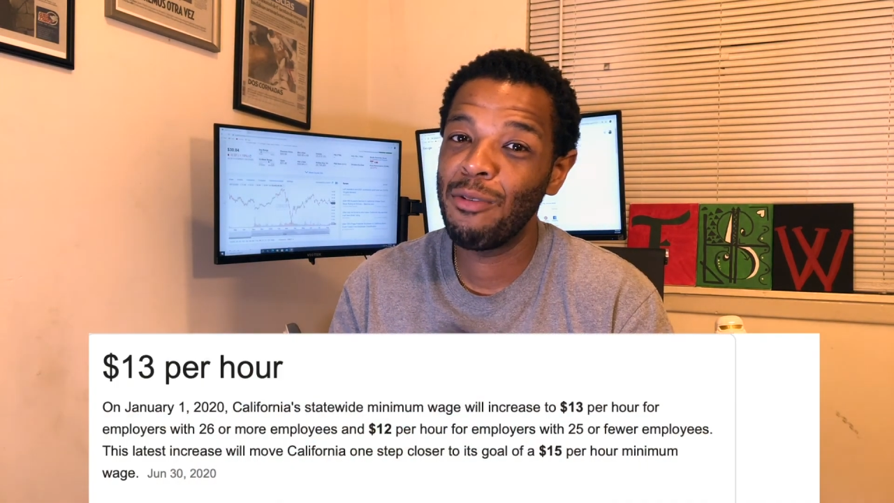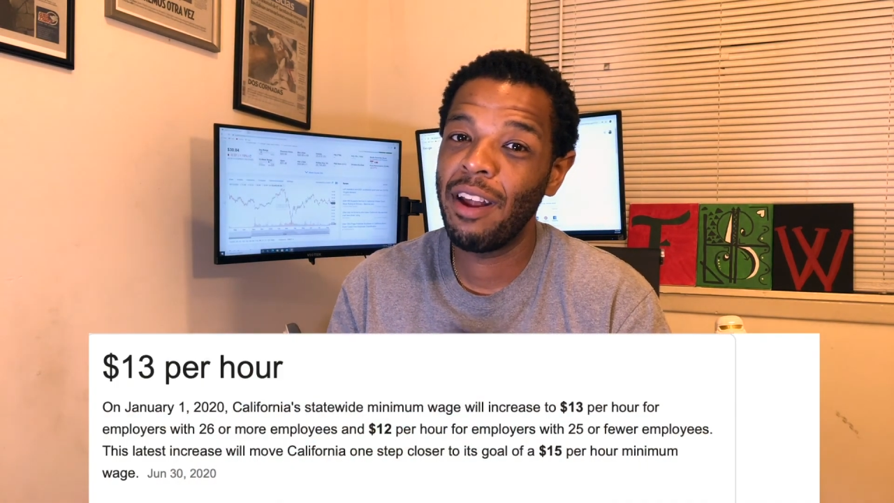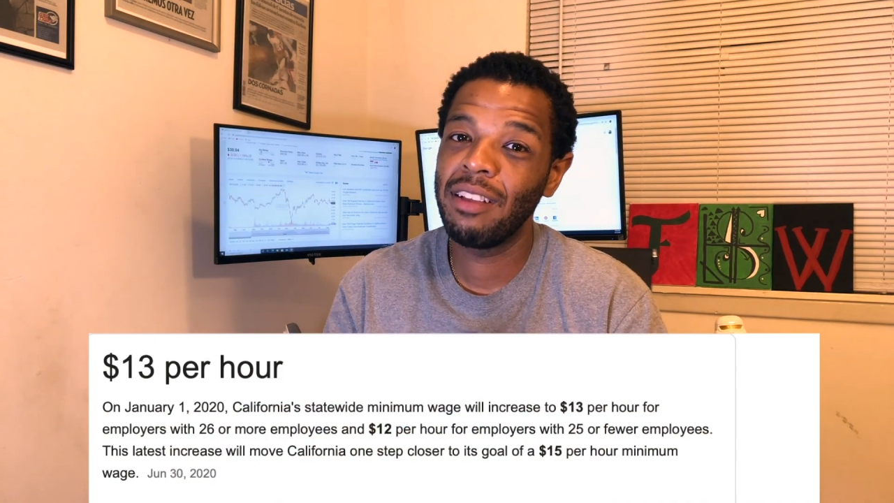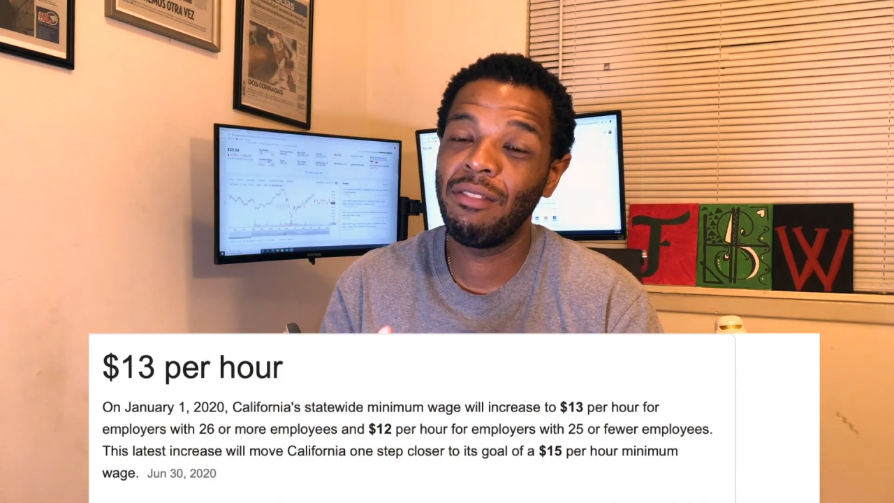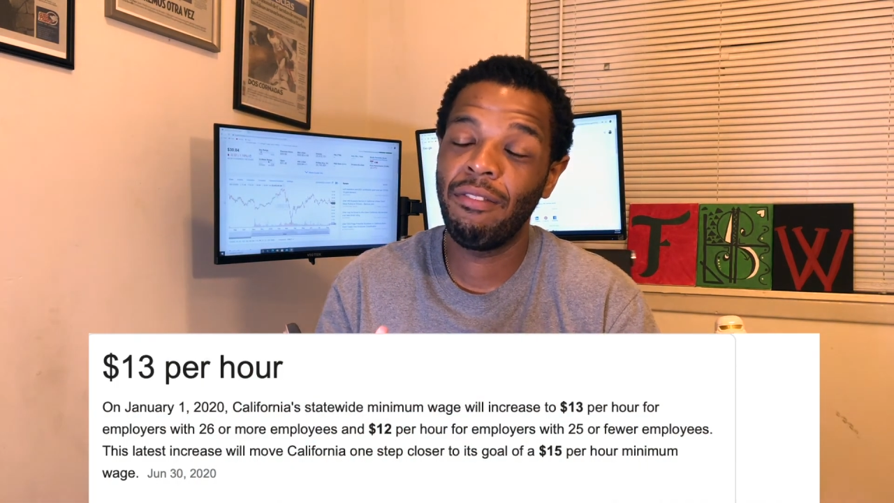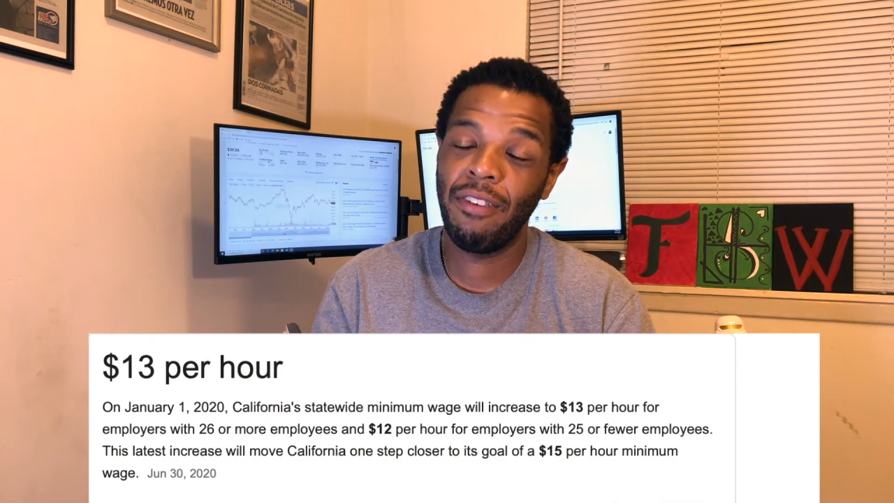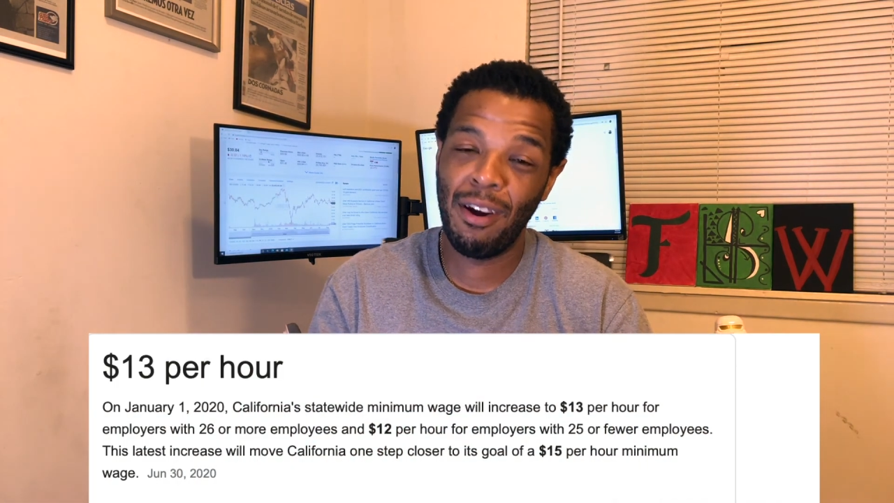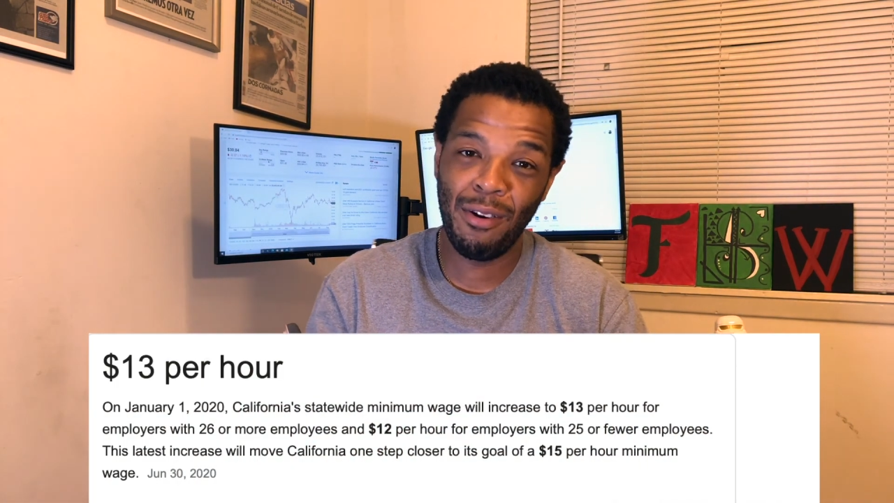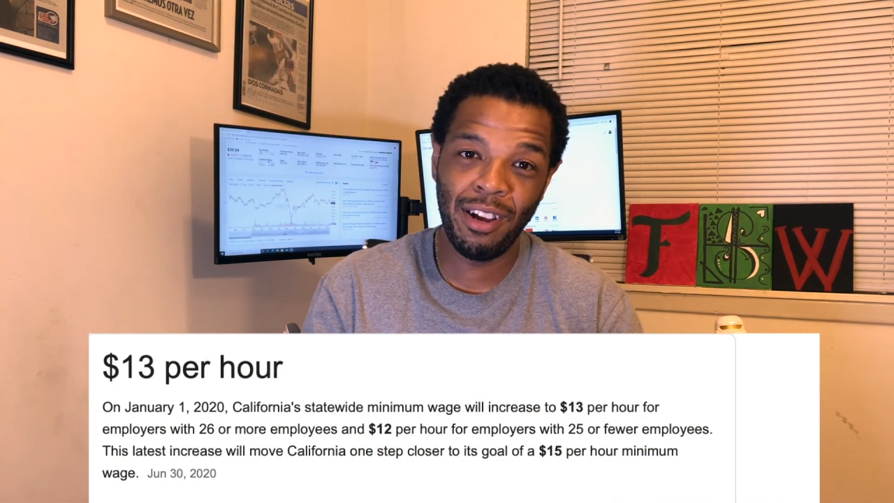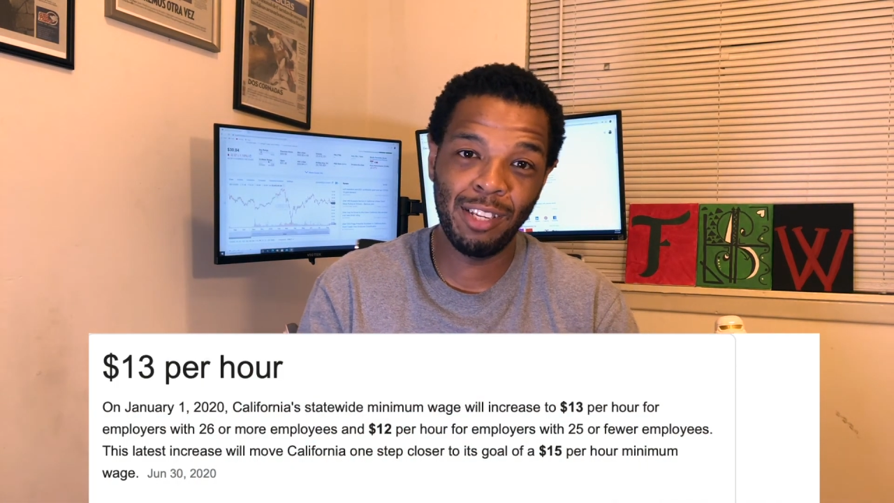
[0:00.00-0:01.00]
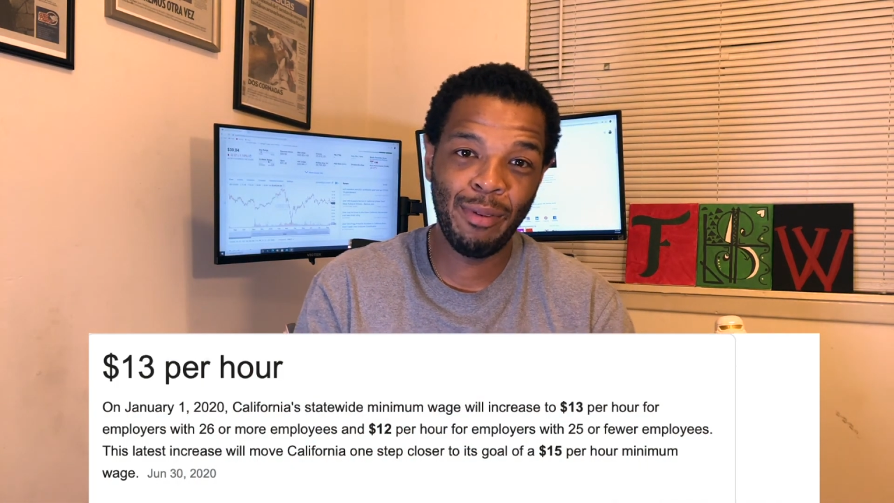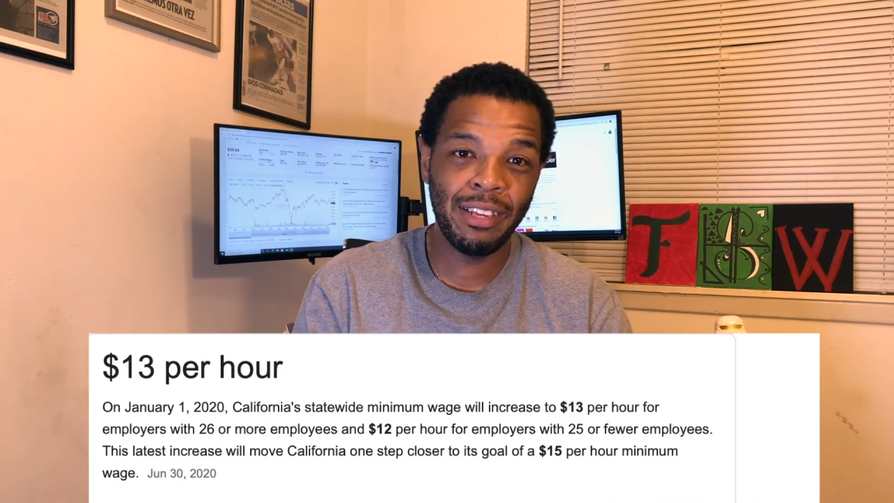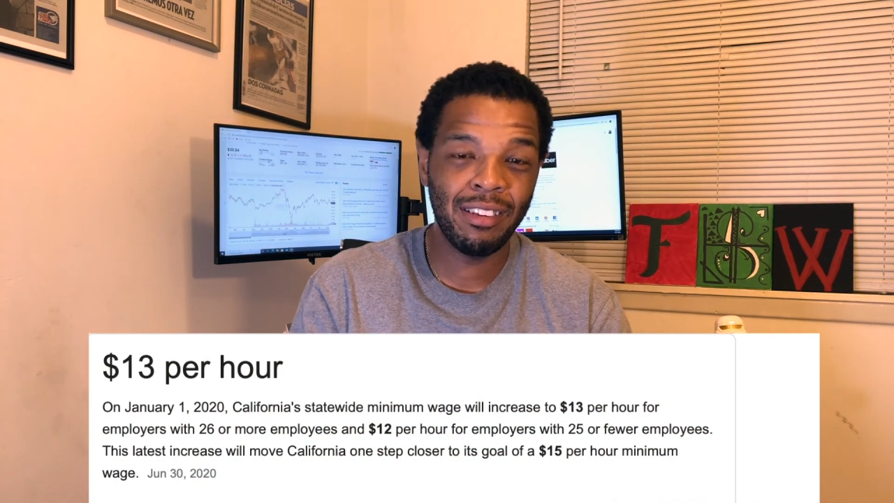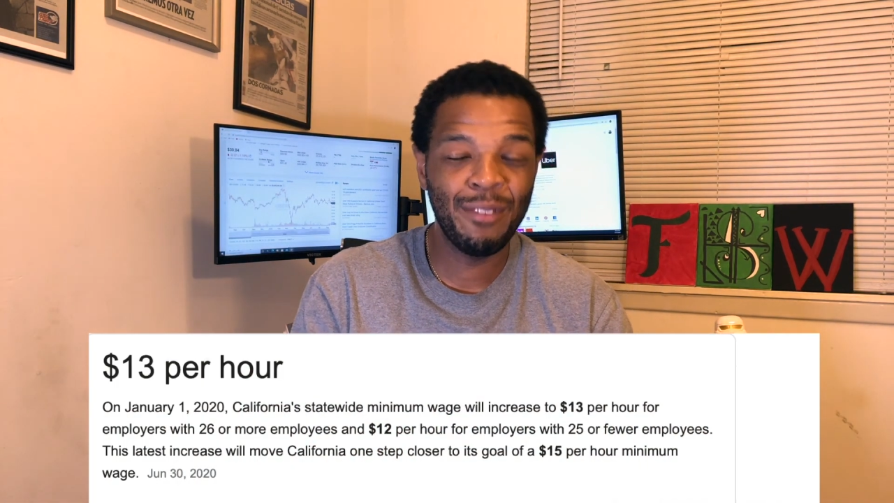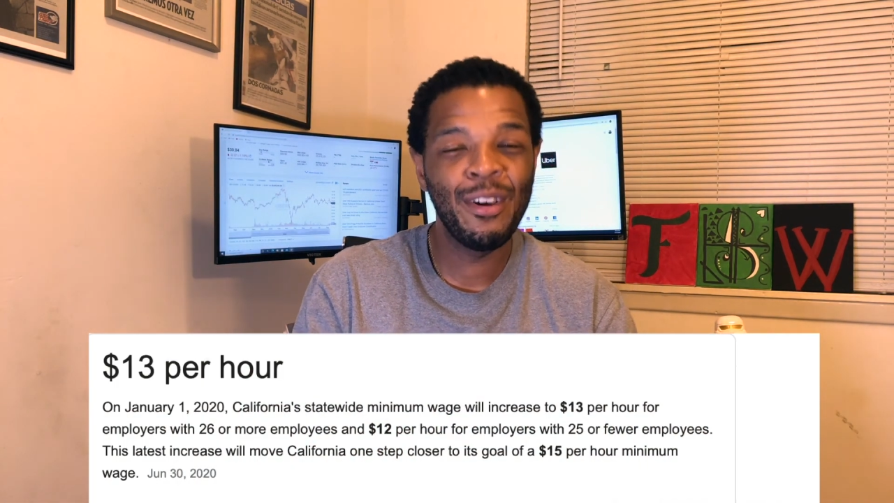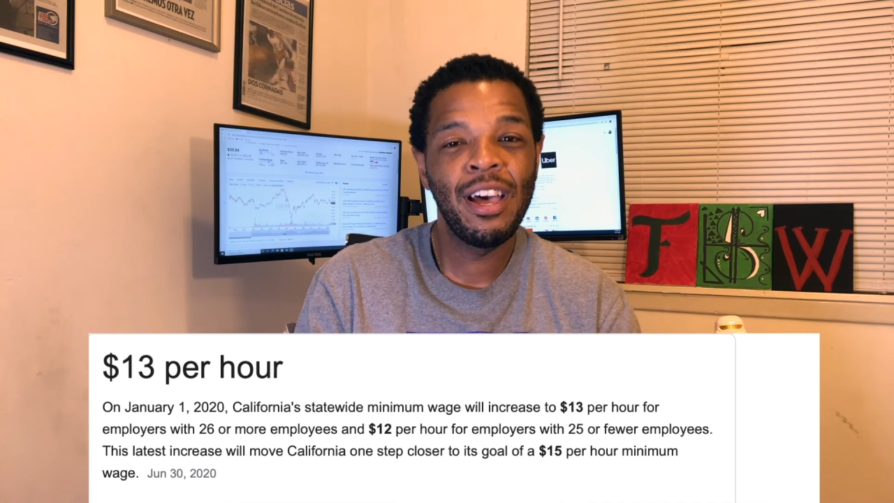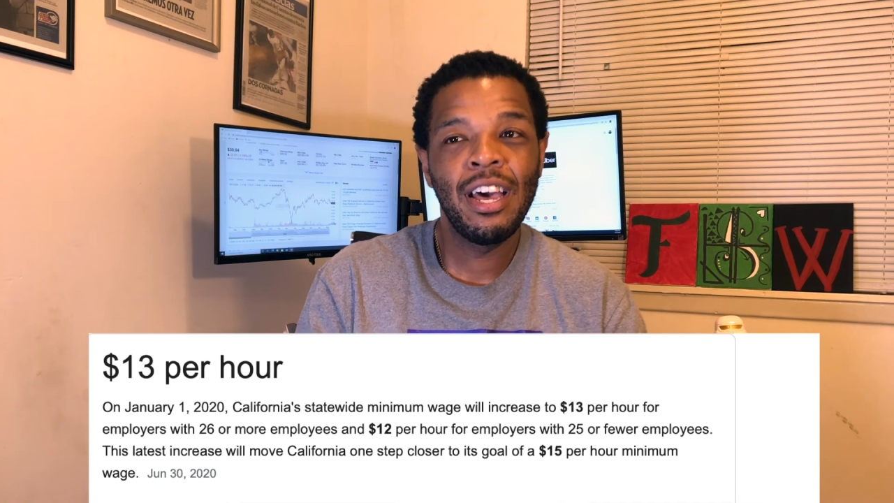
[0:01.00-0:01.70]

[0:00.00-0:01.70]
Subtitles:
That is very expensive.